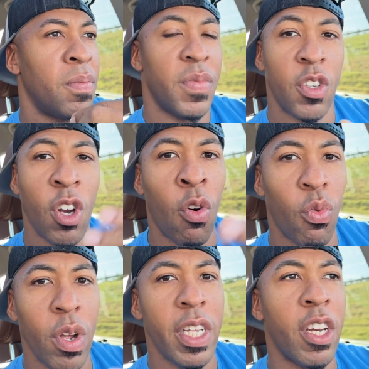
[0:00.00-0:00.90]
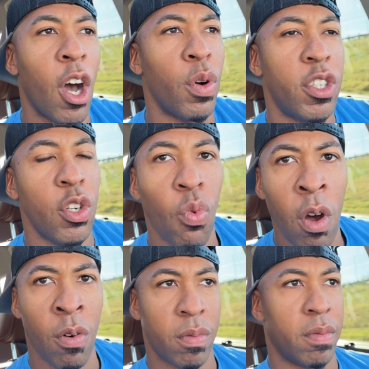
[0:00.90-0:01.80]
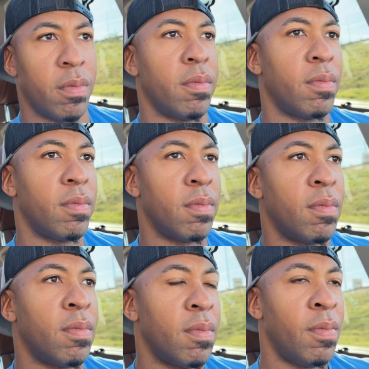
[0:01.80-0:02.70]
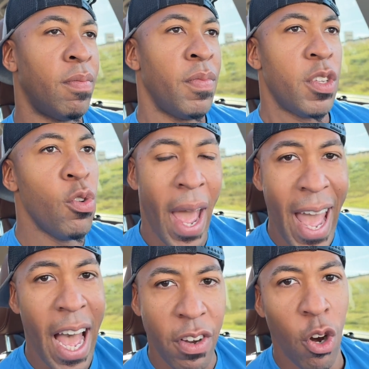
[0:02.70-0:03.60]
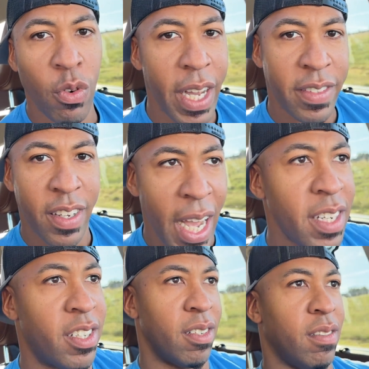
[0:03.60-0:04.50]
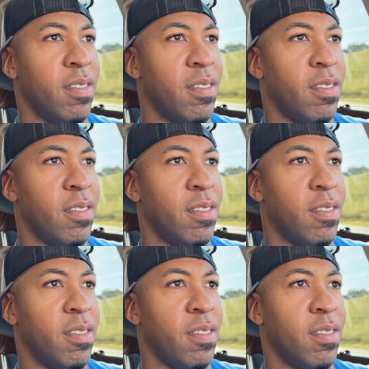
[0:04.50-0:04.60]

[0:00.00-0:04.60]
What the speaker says: you don't really know what you want. You have no destination.